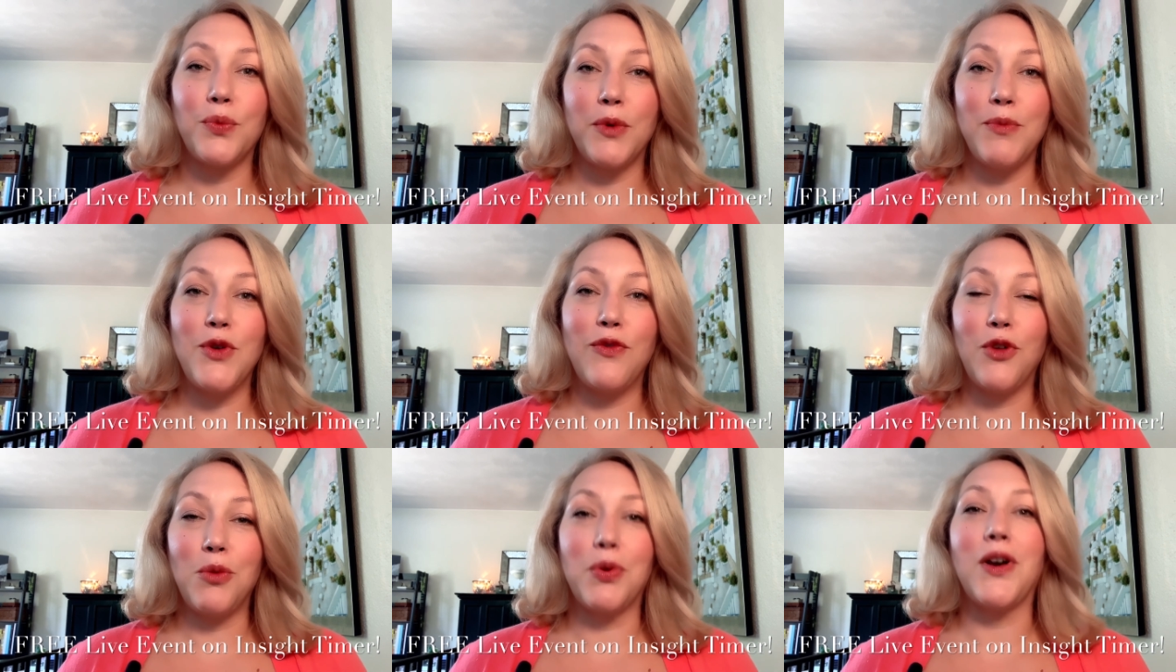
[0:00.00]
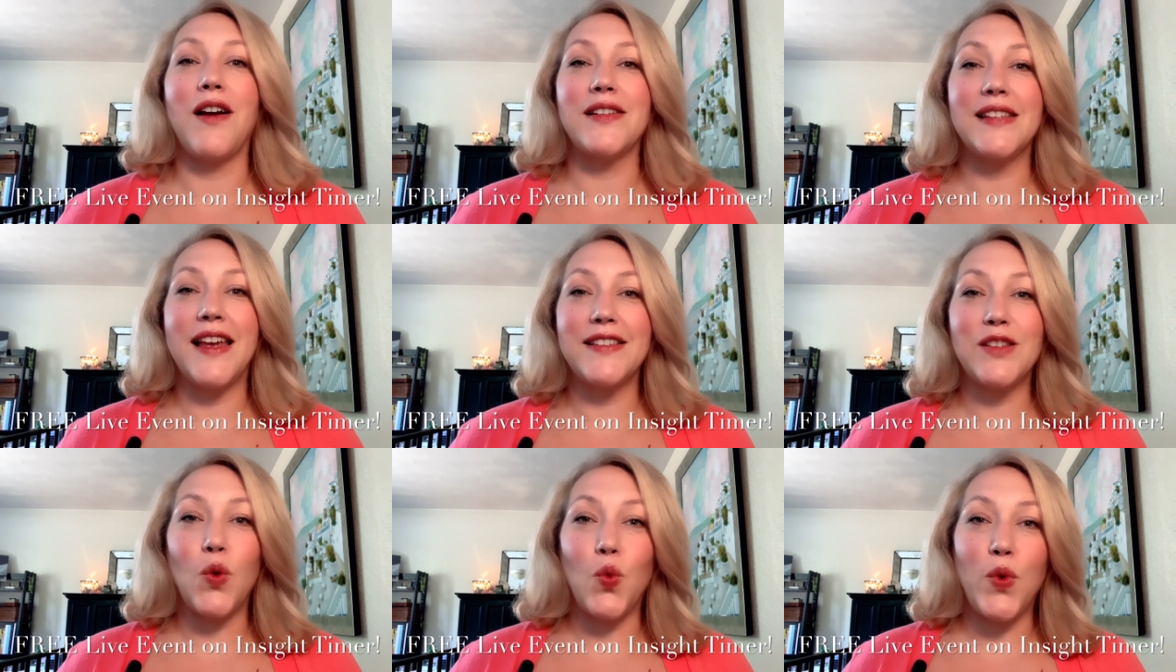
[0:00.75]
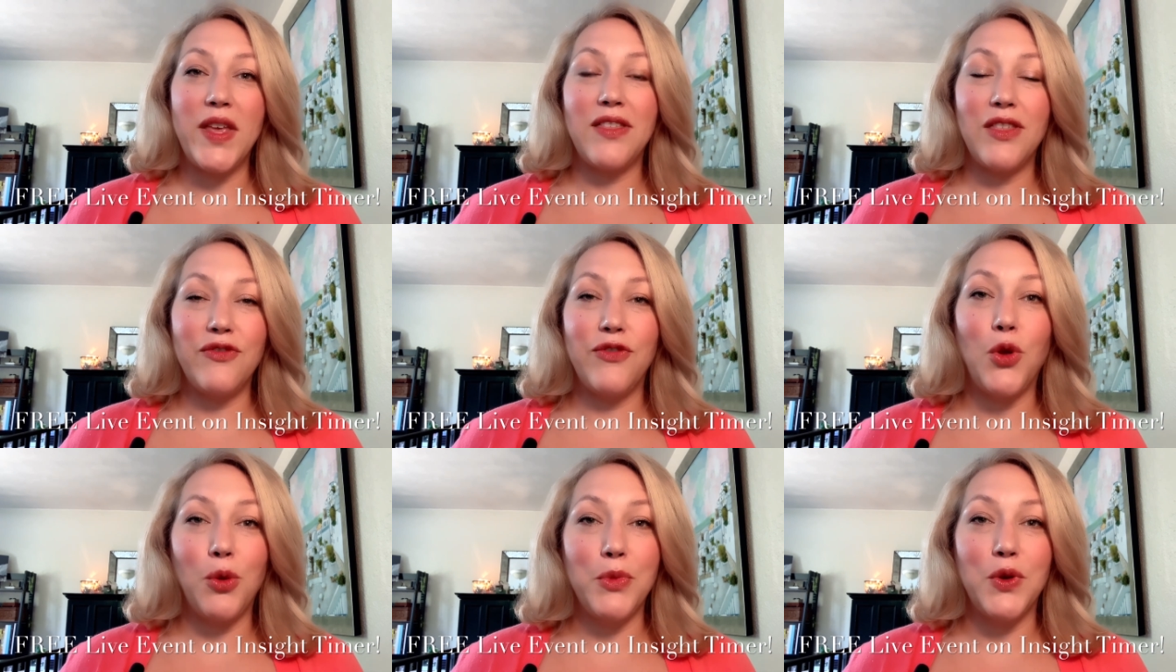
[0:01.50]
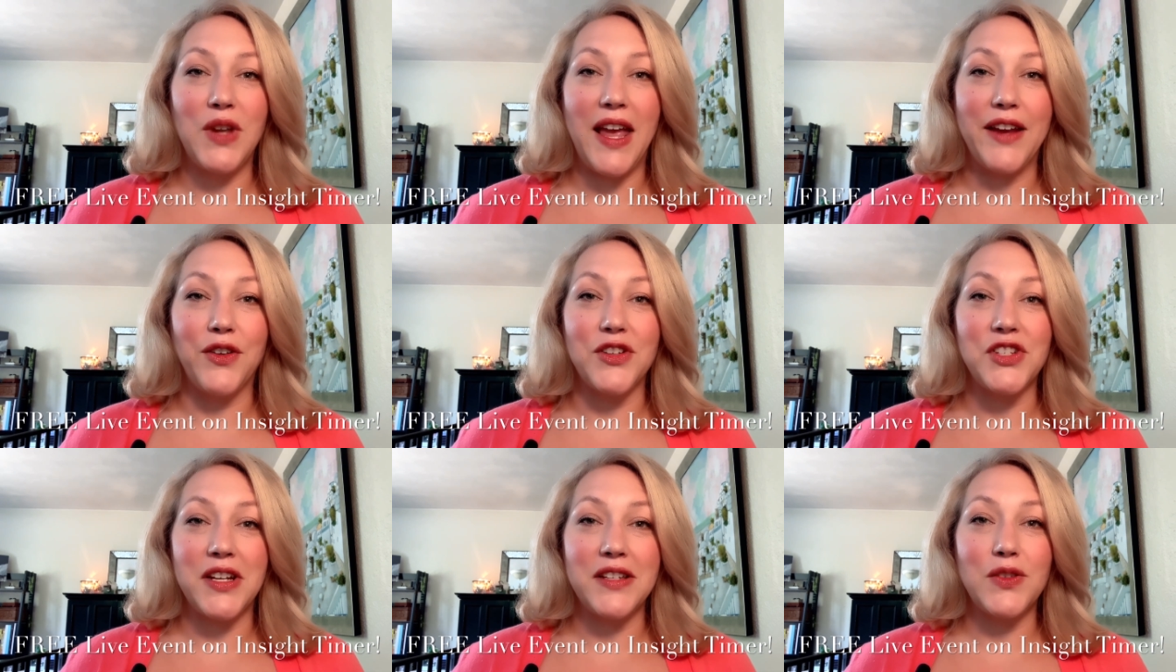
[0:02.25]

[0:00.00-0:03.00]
removal process with the full moon energy.